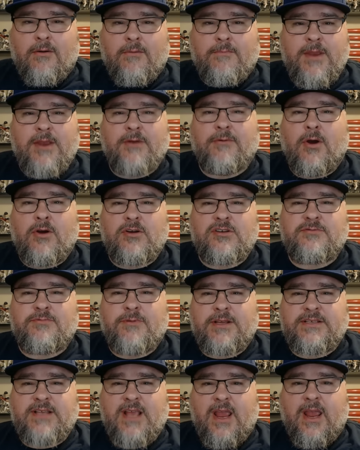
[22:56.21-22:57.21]
Pete Rose
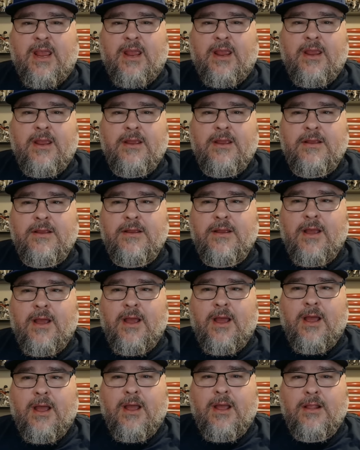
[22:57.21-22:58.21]
was a
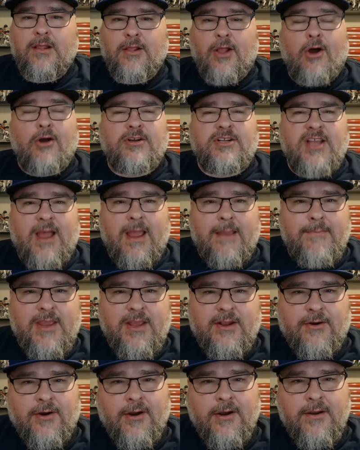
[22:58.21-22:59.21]
long-time
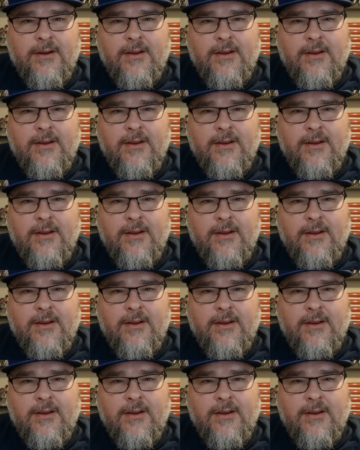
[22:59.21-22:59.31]
hitter.